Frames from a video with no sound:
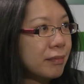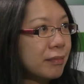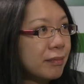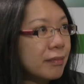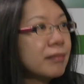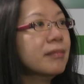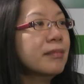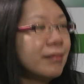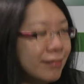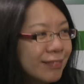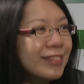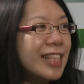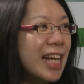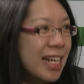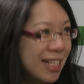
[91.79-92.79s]
range
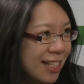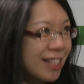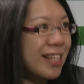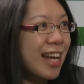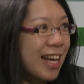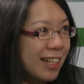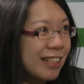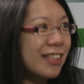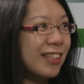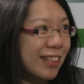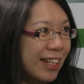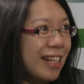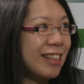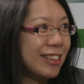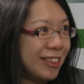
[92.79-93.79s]
yes, of areas.
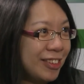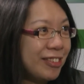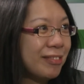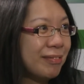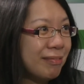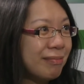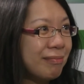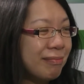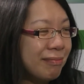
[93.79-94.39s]
yeah. Now you